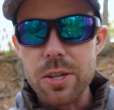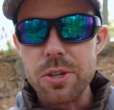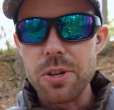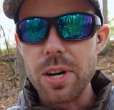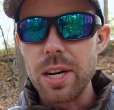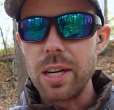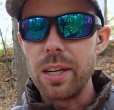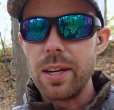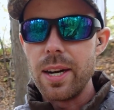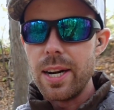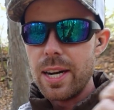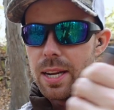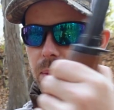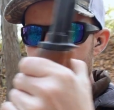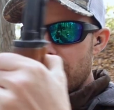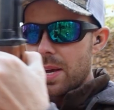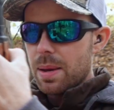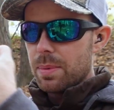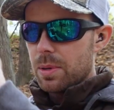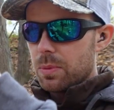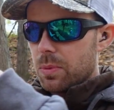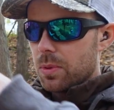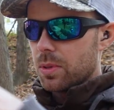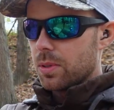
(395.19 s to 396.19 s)
trigger in it.
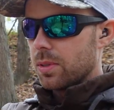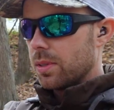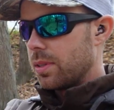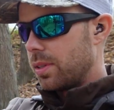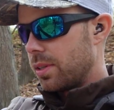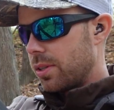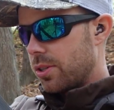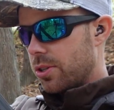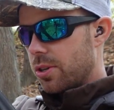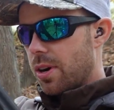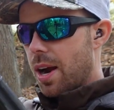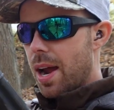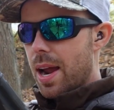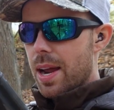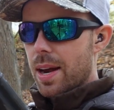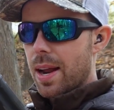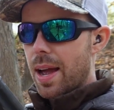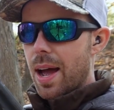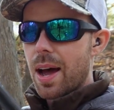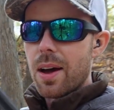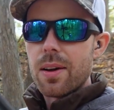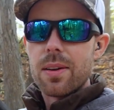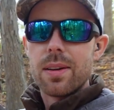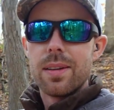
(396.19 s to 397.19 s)
Maybe we'll try it
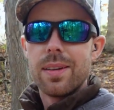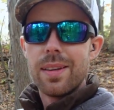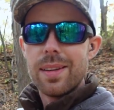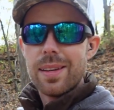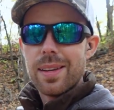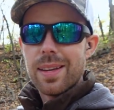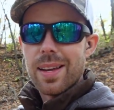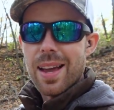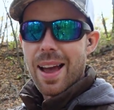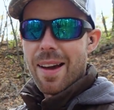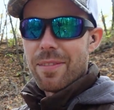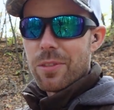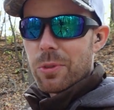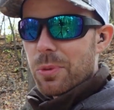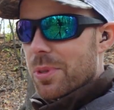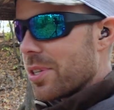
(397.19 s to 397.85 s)
out after